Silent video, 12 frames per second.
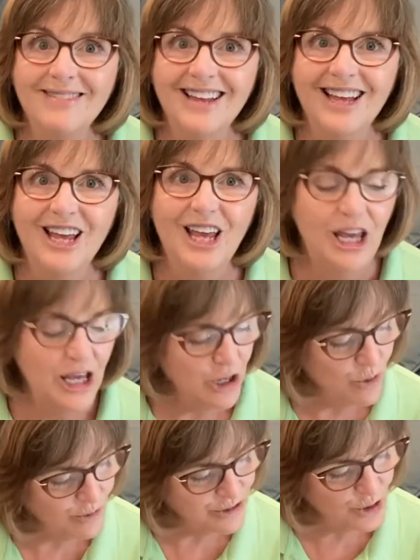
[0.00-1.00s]
he
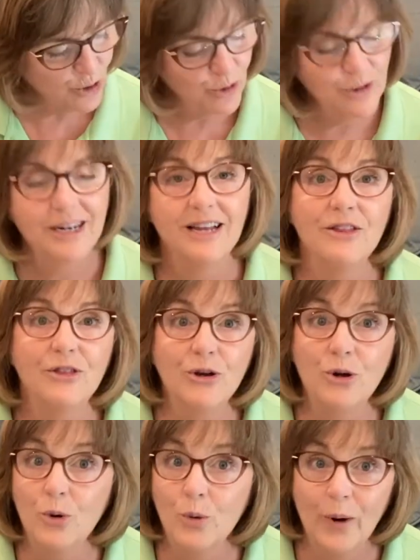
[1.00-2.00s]
was holding the
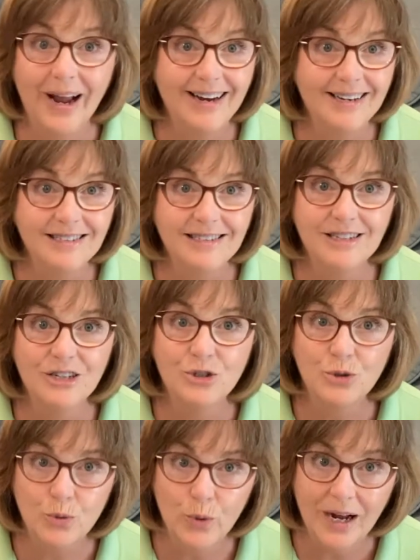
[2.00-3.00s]
greatest
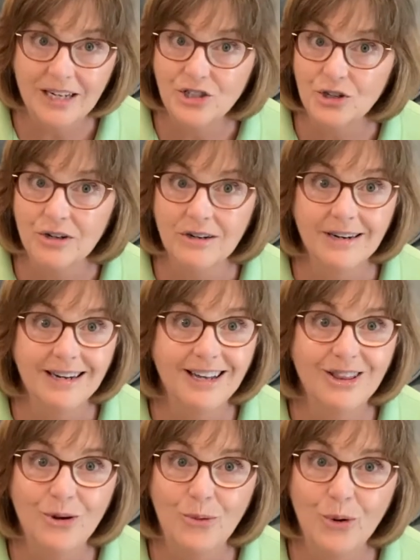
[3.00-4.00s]
treasure in
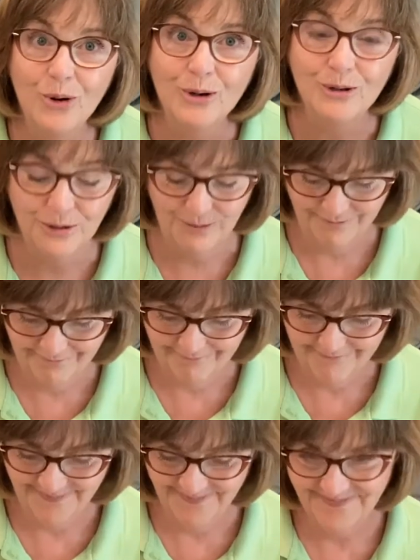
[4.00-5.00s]
the world.
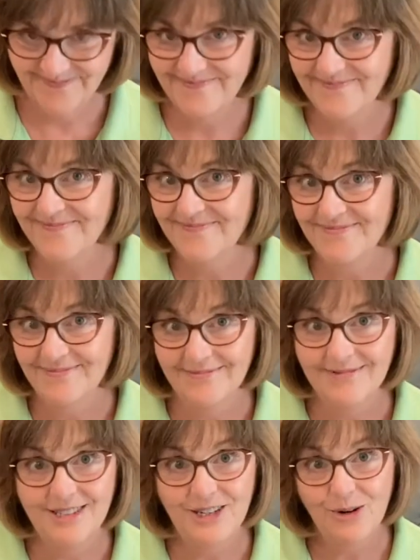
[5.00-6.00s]

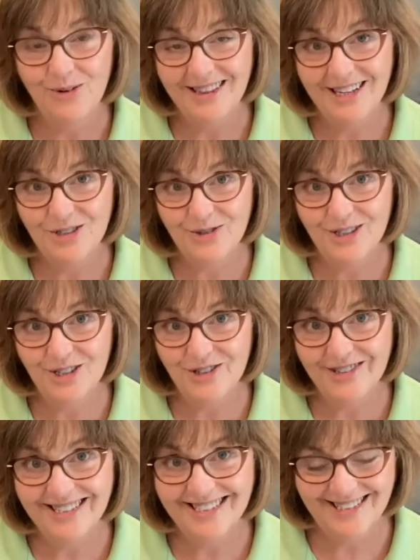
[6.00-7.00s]
Do you know what that treasure
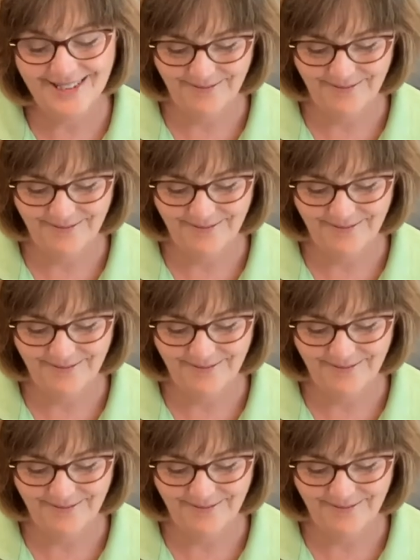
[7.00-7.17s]
is?